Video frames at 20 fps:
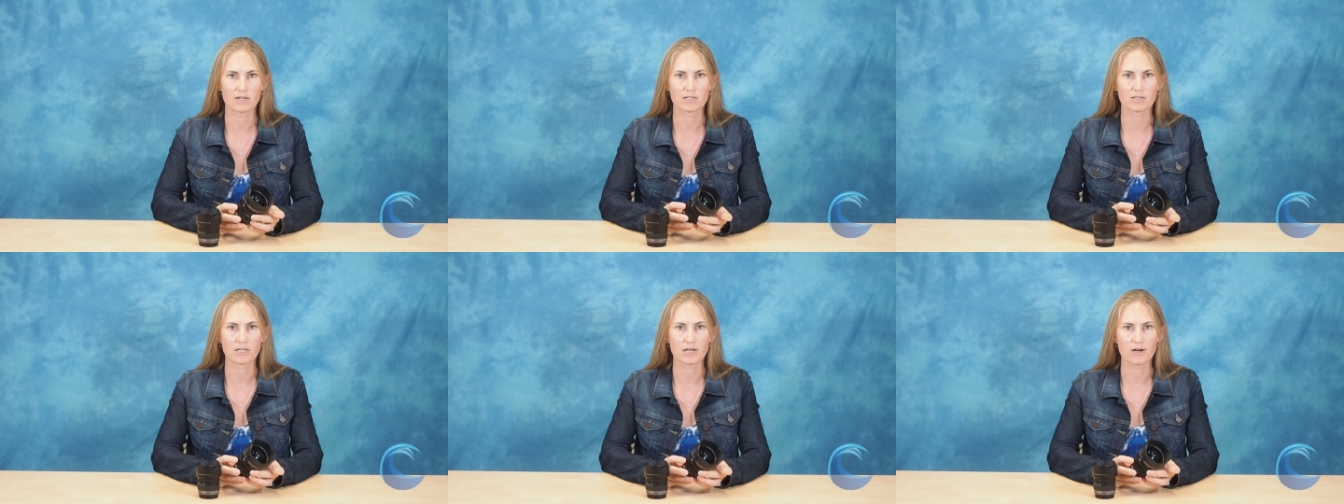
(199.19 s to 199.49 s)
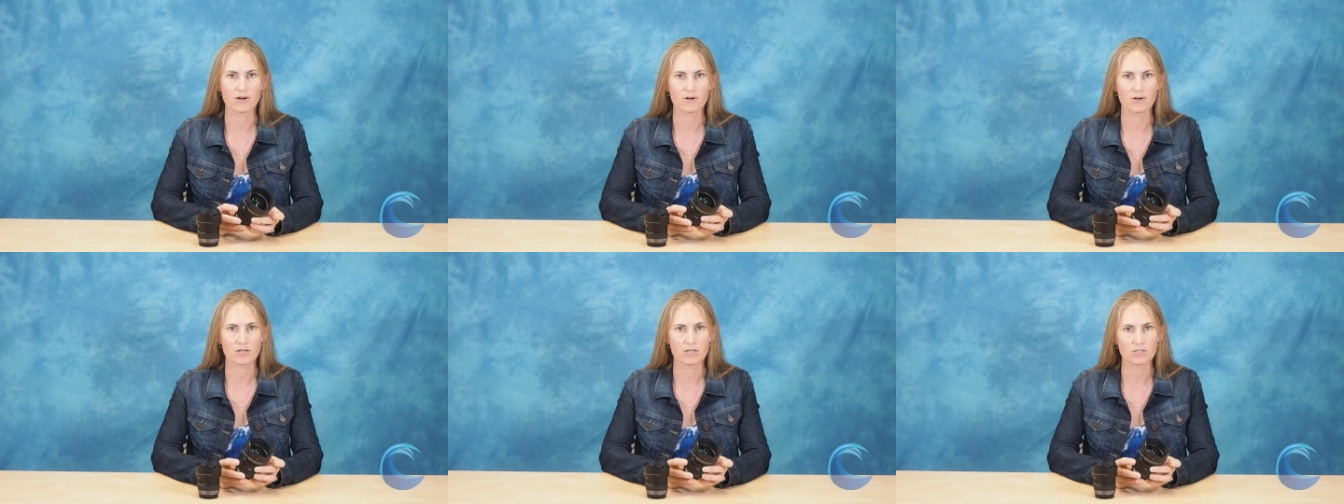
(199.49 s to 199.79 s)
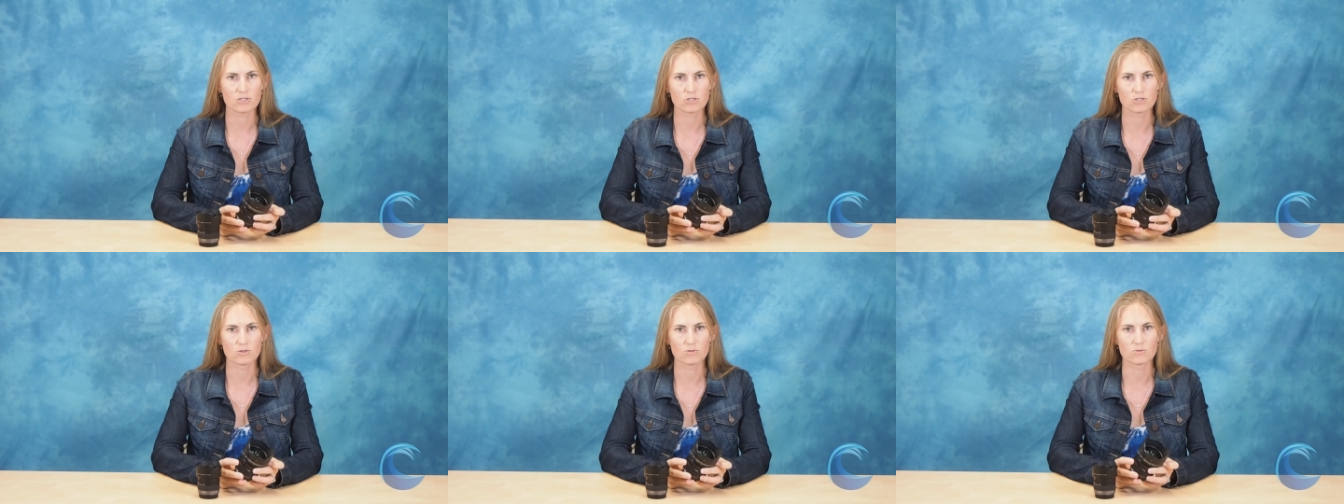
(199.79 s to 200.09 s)
glare
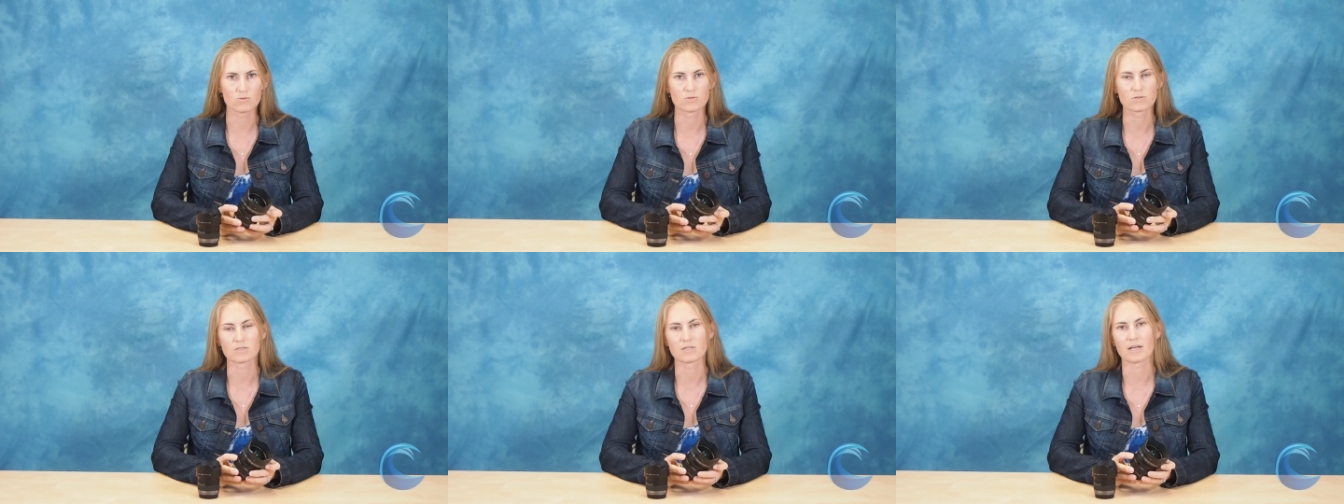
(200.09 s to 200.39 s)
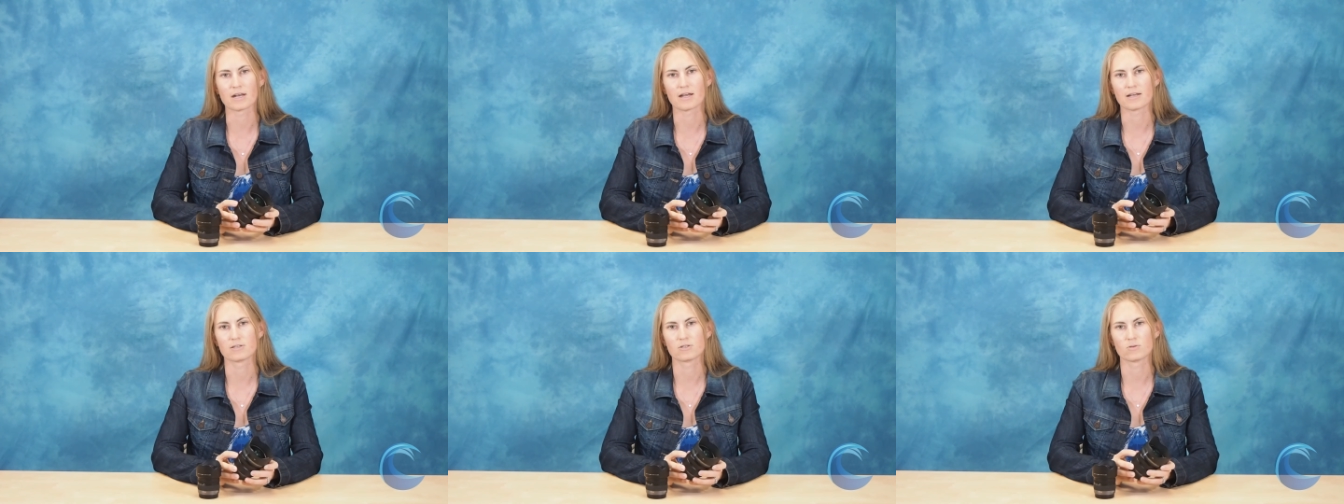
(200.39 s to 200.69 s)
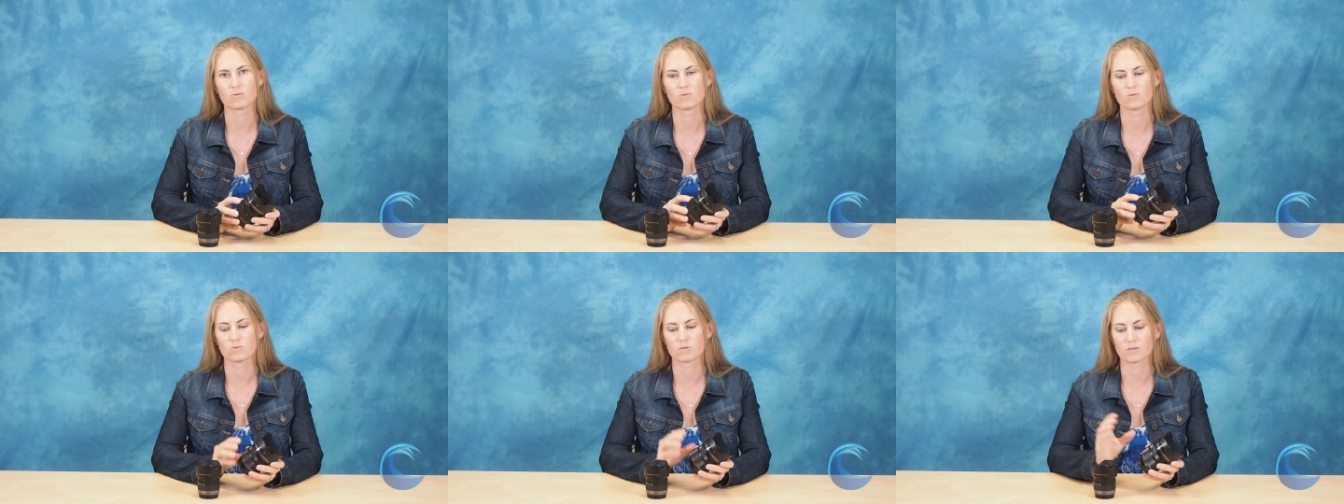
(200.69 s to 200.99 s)
issues that I
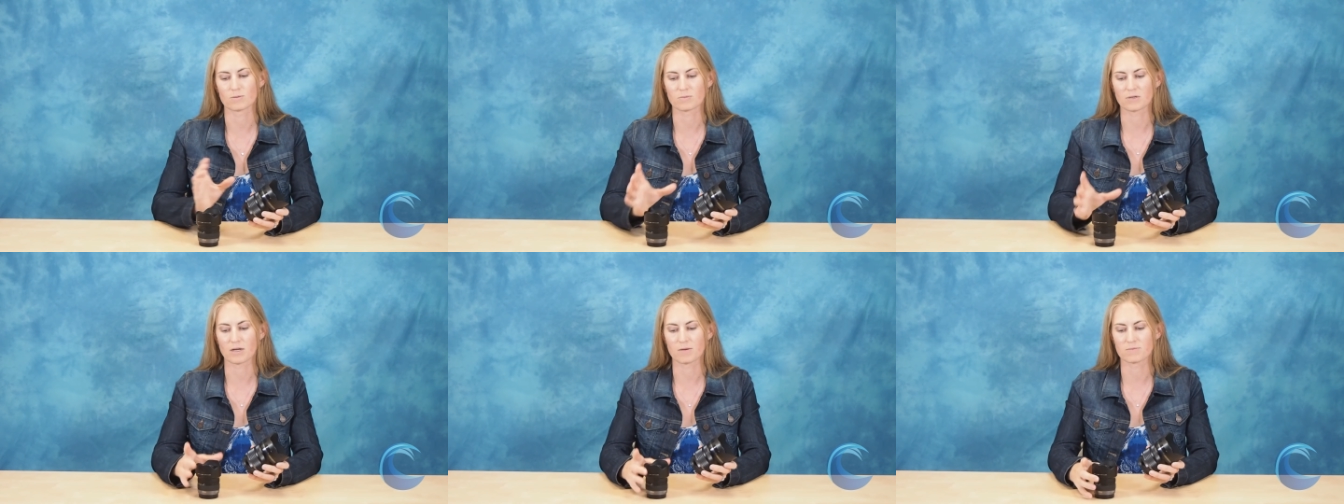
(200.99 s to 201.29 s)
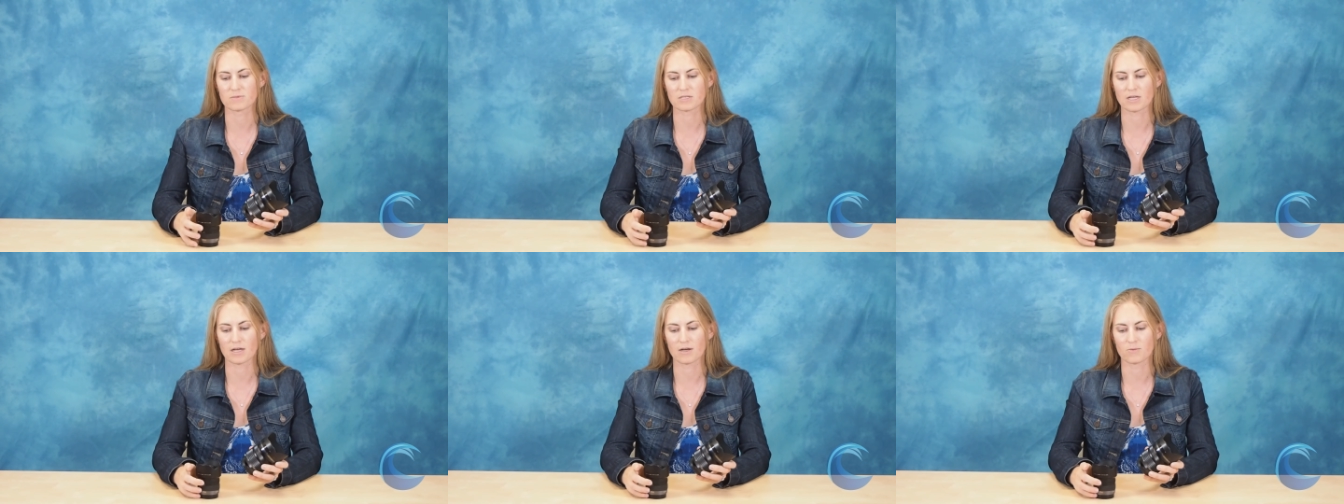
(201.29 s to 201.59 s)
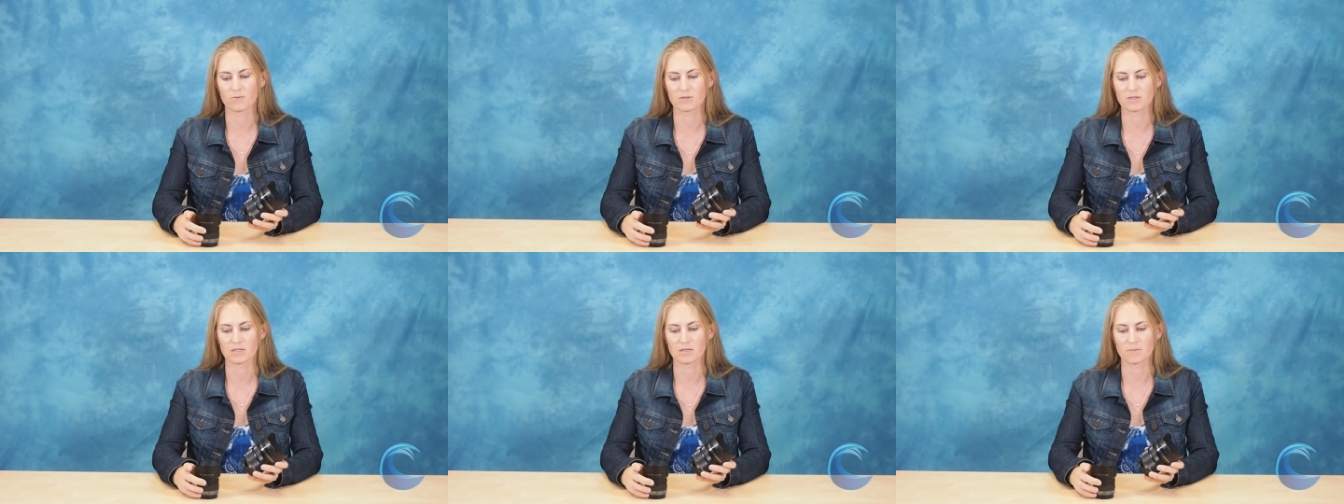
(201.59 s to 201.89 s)
do sometimes get
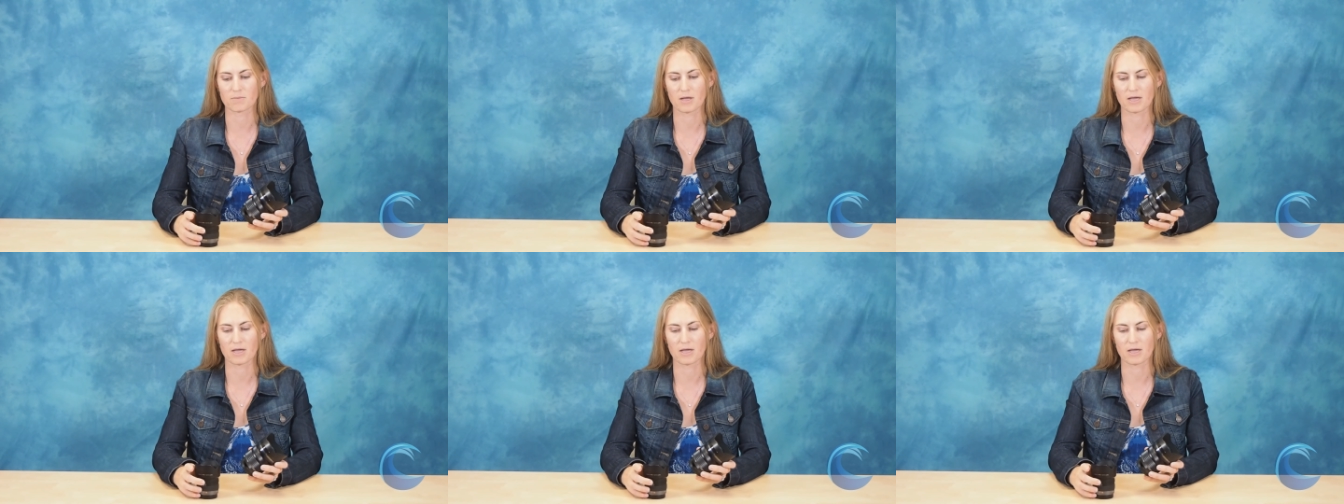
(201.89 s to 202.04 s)
with the